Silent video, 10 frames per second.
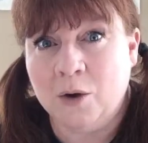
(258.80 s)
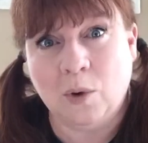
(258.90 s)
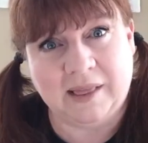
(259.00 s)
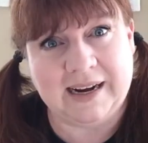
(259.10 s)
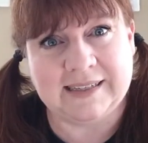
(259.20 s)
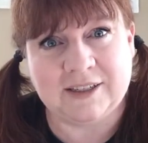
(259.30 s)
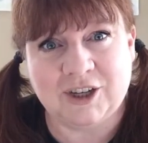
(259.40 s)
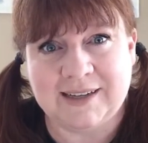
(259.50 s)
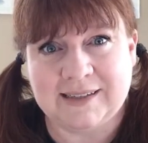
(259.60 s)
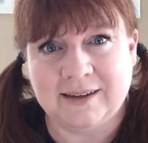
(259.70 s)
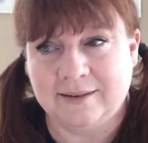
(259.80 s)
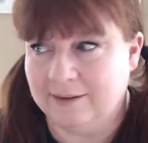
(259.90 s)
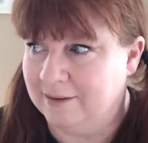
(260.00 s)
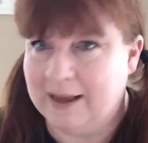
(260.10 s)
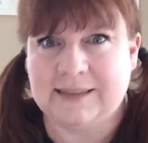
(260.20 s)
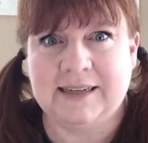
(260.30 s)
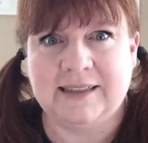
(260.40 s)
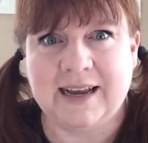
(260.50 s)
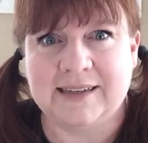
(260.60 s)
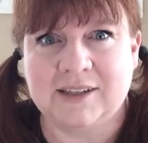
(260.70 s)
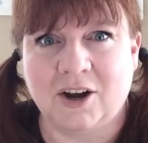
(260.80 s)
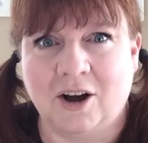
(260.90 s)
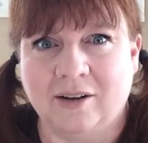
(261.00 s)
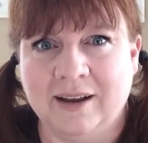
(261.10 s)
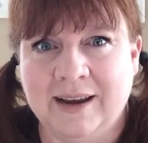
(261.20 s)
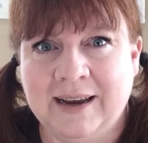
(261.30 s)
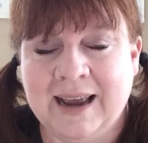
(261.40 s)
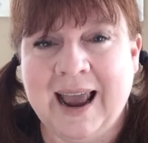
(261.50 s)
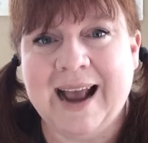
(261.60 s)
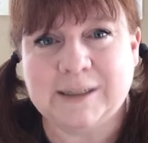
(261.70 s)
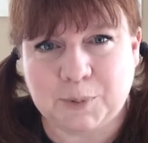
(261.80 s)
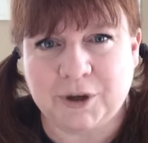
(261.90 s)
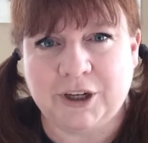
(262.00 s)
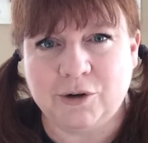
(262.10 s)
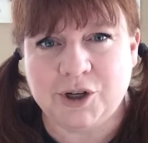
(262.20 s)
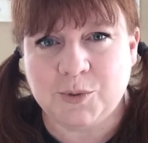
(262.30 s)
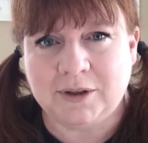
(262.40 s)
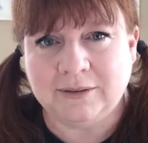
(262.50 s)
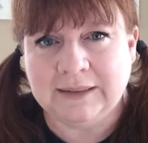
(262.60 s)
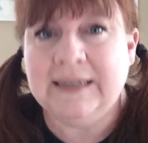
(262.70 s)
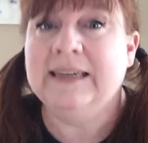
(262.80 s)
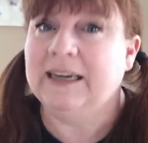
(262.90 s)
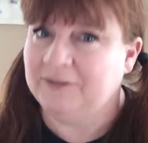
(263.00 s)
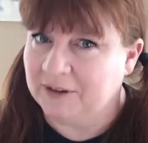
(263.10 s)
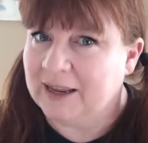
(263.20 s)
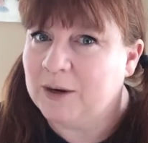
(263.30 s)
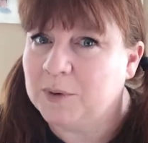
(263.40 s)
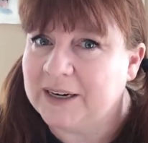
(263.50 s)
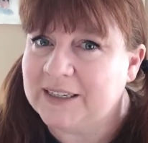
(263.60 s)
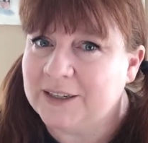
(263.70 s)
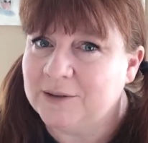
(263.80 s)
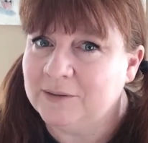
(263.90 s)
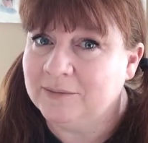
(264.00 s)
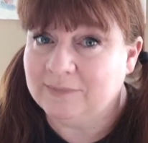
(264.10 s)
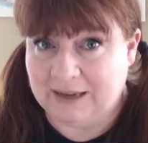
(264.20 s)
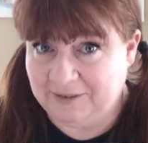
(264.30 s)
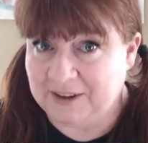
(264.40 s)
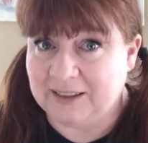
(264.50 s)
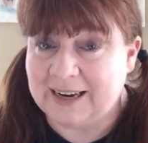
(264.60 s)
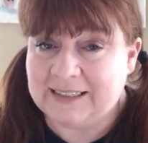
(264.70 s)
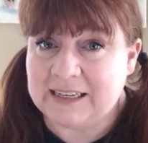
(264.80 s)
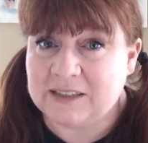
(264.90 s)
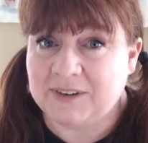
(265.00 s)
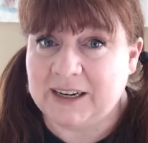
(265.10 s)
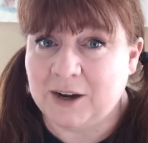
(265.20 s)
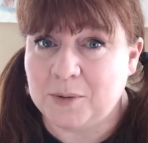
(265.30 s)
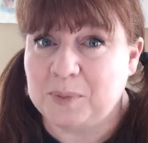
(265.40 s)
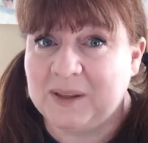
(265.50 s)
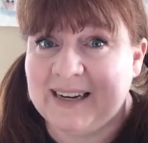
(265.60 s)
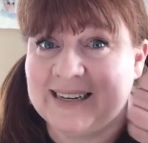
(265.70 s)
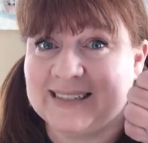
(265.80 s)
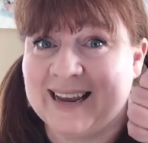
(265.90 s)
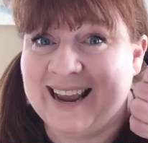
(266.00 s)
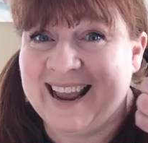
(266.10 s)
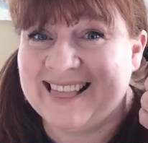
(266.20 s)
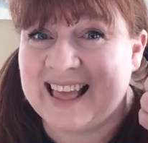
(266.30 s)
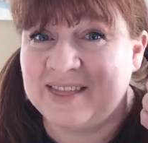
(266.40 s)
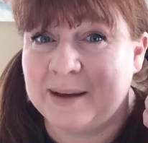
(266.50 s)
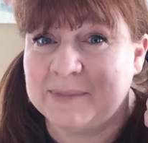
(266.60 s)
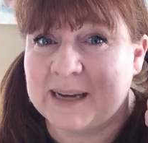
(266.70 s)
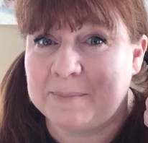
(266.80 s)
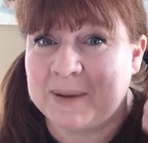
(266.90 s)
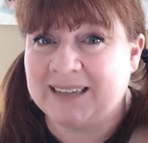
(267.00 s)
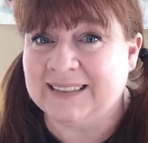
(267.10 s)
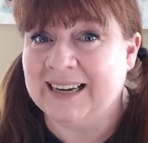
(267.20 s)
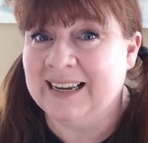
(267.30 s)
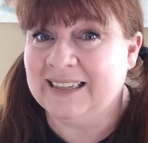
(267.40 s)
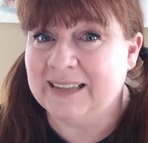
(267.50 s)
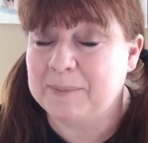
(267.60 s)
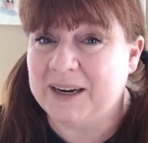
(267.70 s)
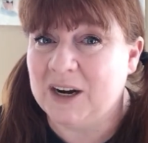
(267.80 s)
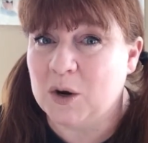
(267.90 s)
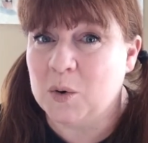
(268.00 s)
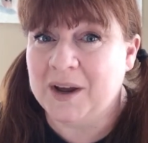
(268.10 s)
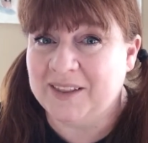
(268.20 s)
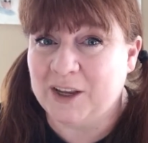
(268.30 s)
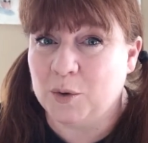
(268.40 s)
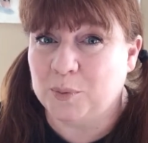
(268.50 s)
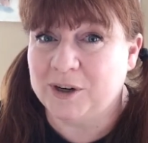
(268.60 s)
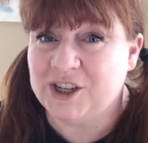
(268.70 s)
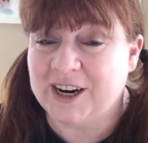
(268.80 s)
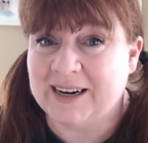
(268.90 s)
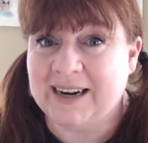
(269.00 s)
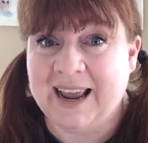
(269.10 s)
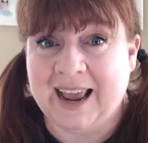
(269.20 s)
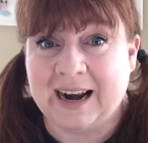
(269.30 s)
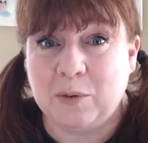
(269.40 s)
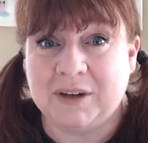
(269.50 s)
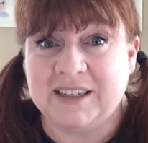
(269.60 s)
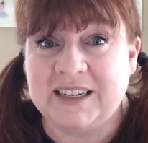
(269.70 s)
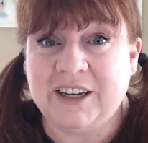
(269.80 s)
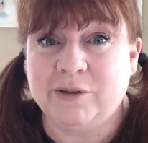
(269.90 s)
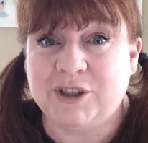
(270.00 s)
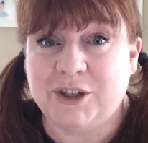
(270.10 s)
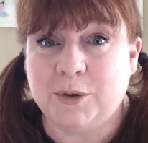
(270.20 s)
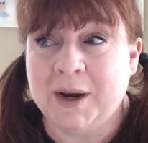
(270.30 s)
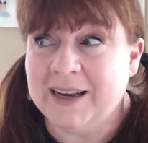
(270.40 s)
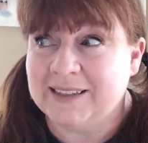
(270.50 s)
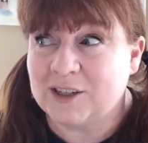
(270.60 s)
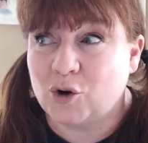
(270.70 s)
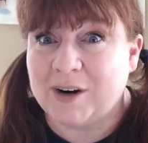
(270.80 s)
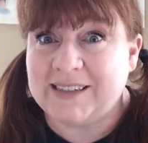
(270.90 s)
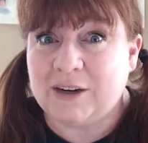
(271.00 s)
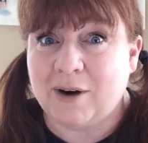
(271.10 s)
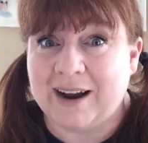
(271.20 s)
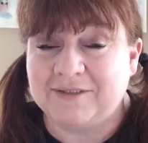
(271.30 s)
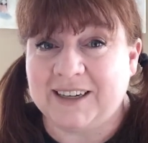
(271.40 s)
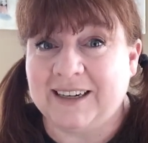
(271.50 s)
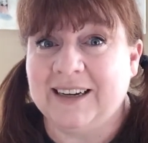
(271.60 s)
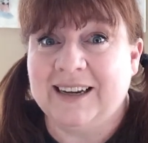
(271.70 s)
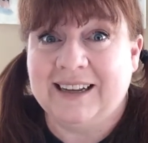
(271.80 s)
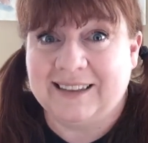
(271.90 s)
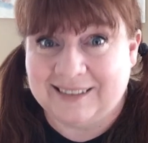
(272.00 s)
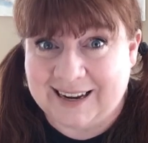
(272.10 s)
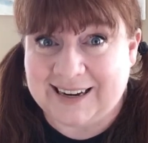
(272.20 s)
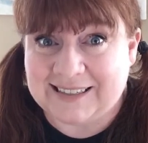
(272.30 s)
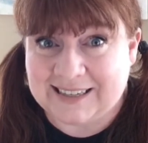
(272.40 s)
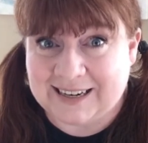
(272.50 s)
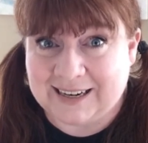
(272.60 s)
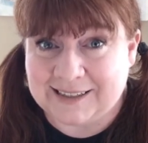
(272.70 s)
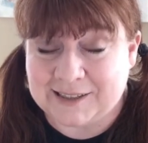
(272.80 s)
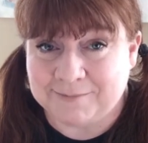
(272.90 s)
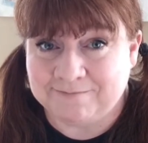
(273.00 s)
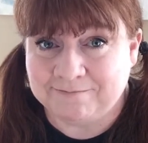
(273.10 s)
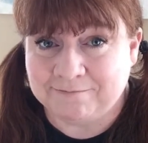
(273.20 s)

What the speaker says: Well, ladies and gents, that's it. That's all. As per usual, if you like what I do, if you like this video, please hit that thumbs up button. Let me know that you appreciate it, and I will continue to do such crazy crafting like today's.